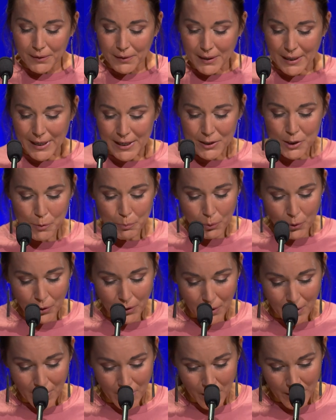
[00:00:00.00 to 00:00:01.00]
Kandi broke
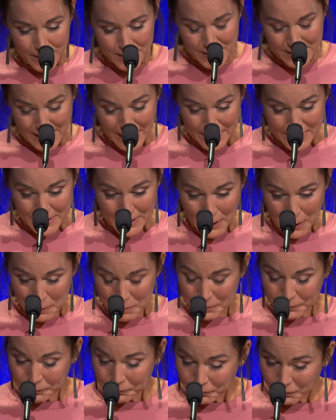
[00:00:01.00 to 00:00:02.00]
our hearts that day.
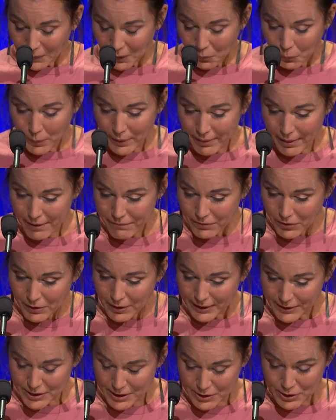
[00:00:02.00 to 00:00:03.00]
We left the
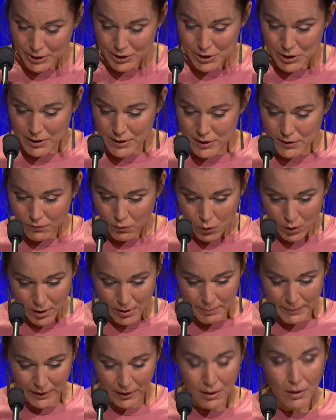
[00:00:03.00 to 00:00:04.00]
Indigenous
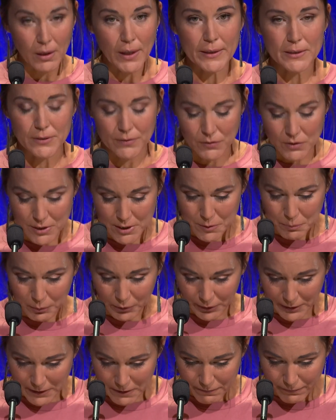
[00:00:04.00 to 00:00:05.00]
Forum in collective
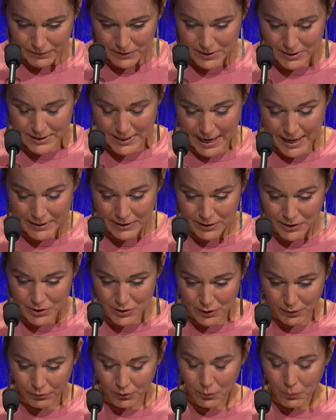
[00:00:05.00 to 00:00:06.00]
disbelief and sadness
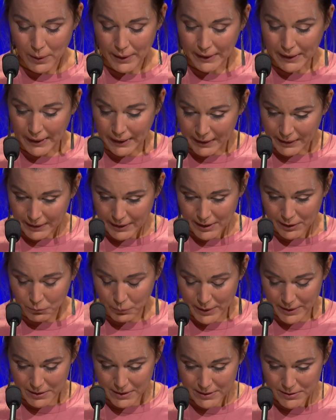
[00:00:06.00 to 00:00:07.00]
over what Kandi had
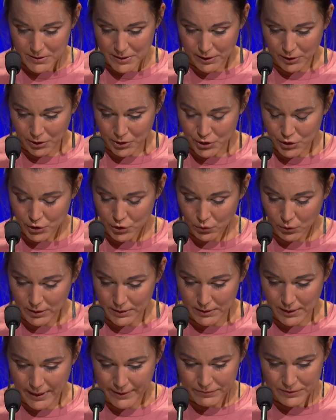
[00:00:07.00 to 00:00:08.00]
witnessed in her short
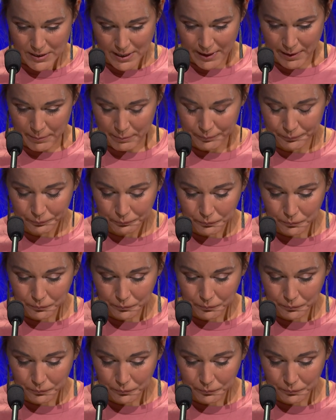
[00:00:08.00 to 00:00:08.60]
lifetime.